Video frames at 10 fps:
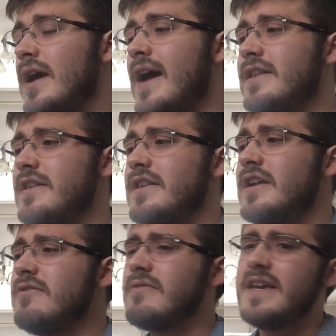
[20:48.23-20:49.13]
and you
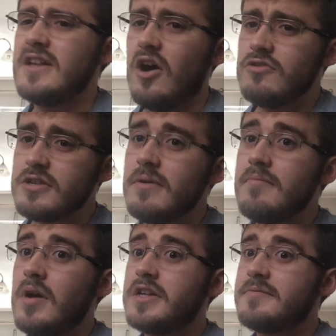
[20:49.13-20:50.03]
know, it also
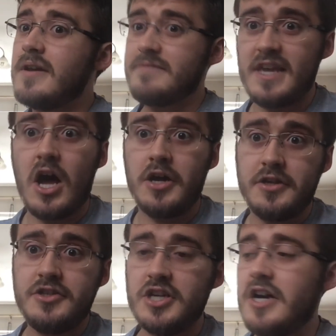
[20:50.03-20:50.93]
reminds me of the
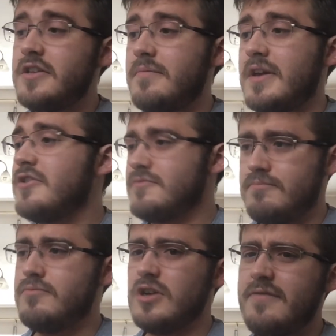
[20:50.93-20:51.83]
Iron Giant a bit, because
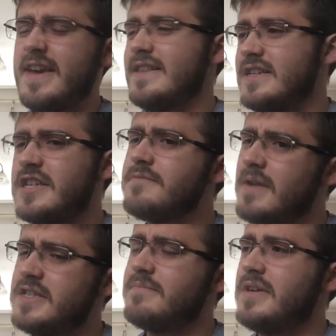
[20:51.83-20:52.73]
don't forget, this is
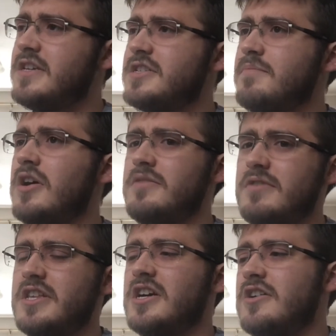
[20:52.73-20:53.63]
meant to be inspired
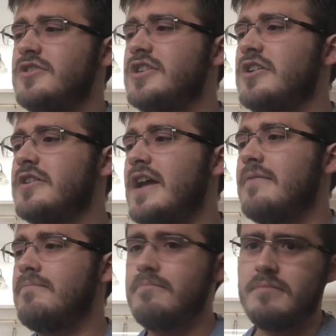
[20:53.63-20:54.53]
by the Iron Giant,
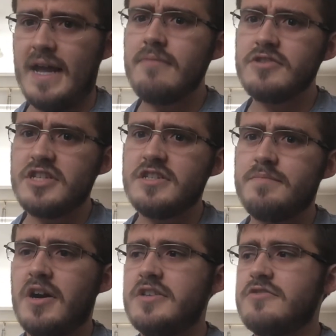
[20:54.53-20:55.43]
and that was
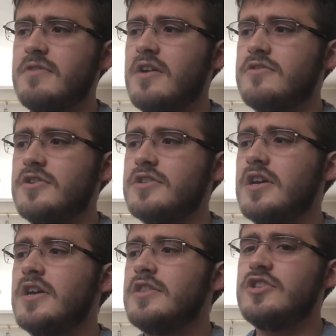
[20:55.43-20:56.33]
inspired as well, because
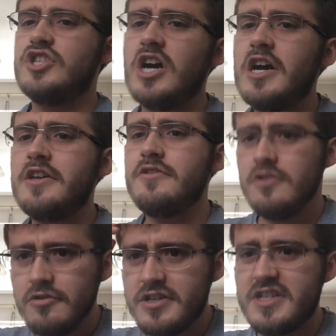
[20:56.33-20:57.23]
the Giant
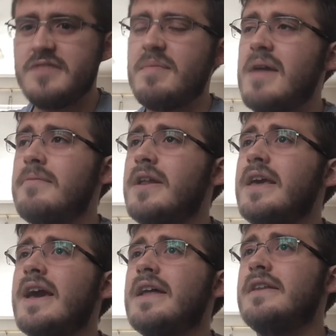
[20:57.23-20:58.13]
loses his
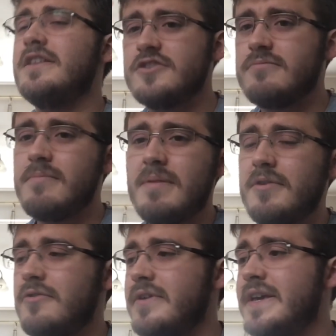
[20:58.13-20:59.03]
memory and he doesn't
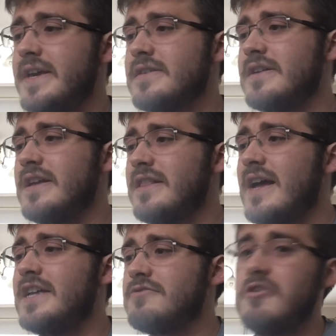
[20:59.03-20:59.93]
remember who he is, and then
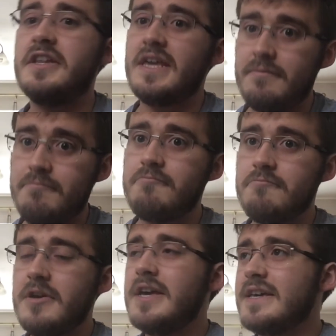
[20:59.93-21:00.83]
later on he
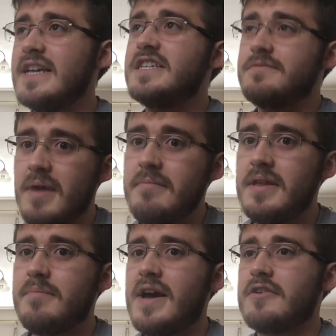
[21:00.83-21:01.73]
gets his
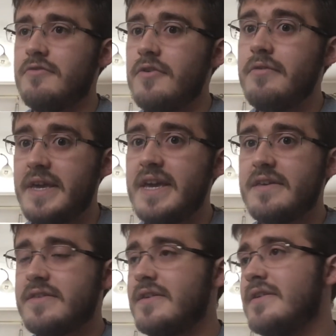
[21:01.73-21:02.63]
memory back of who he
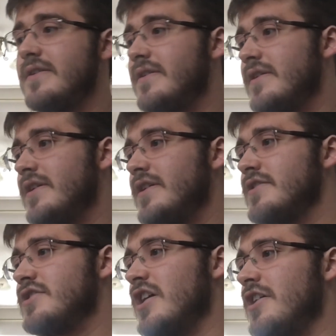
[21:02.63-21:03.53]
is.
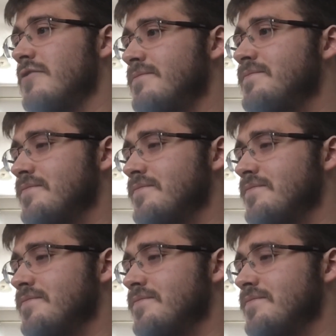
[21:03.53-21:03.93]
So,